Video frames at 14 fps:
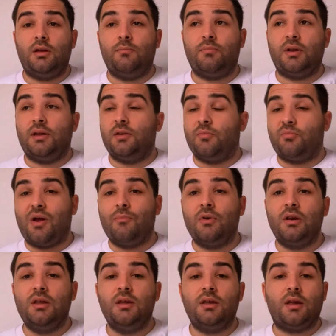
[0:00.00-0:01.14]
play in the Premier
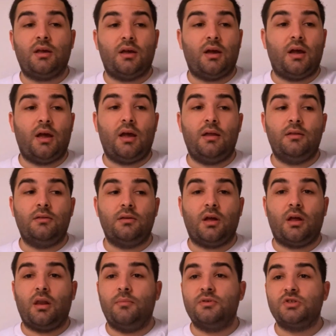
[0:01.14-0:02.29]
League and the
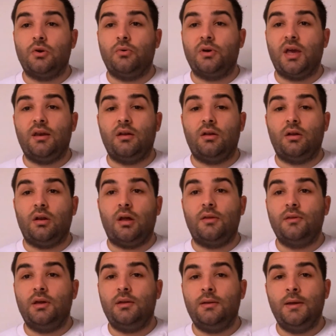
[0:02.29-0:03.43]
club is located in
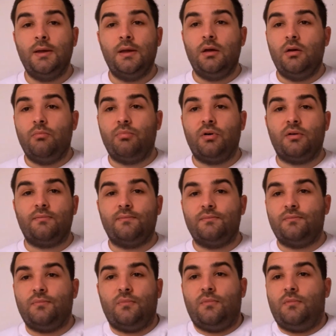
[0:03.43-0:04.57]
London. But
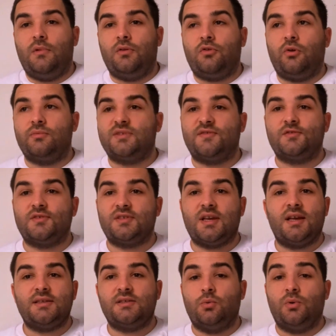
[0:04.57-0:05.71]
in terms of
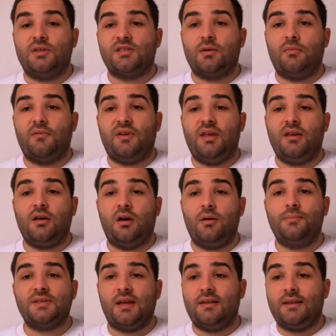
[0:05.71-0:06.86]
success, they win some FA
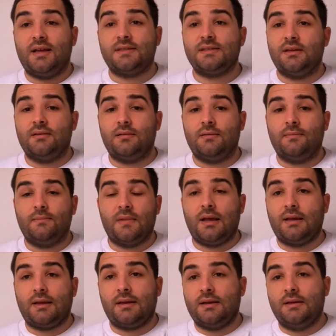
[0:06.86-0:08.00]
Cups and that's it.
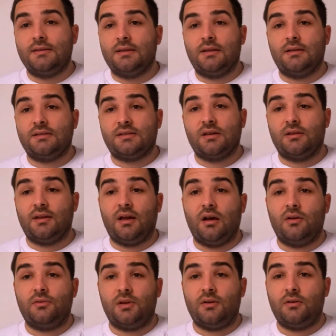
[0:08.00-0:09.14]
Like, there's nothing
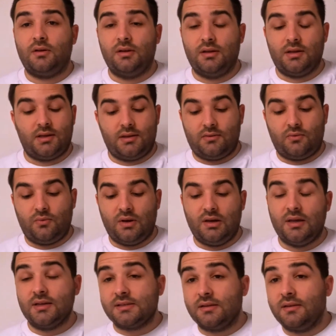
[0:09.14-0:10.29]
out there. There really
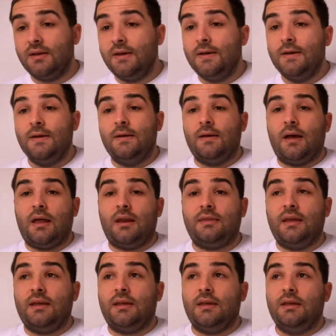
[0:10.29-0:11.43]
isn't. And I
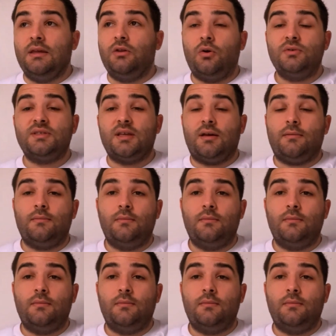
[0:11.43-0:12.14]
think he knows that.